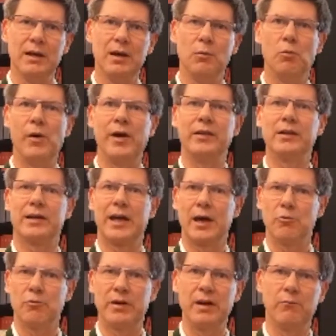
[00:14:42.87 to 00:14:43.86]
when the
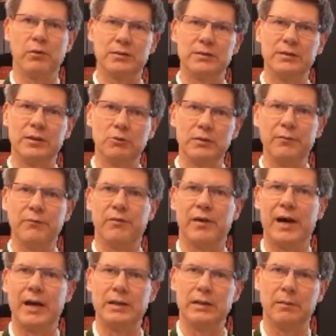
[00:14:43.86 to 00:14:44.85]
carrier was
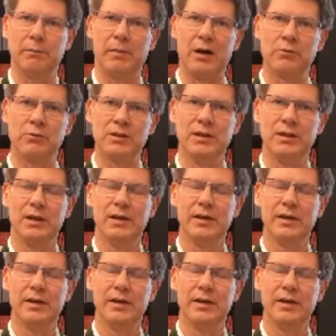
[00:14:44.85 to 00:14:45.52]
notified about